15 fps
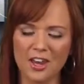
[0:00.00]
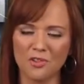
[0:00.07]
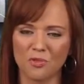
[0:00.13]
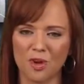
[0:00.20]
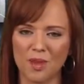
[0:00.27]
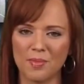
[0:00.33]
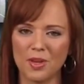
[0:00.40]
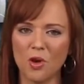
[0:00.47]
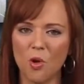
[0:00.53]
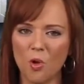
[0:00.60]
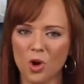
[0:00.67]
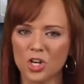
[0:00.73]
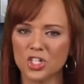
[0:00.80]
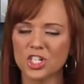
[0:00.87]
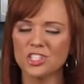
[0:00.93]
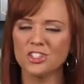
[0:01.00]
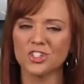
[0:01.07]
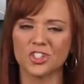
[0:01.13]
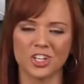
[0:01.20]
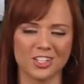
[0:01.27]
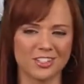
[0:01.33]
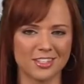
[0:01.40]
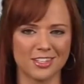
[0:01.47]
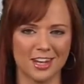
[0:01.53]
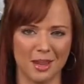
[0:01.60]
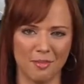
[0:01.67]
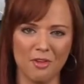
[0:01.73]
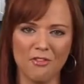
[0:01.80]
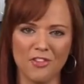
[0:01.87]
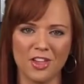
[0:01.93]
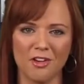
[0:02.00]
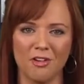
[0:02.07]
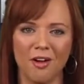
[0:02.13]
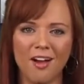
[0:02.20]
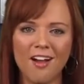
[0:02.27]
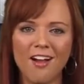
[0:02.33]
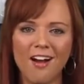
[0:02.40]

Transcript: and and Rayman Origins, just to name a few.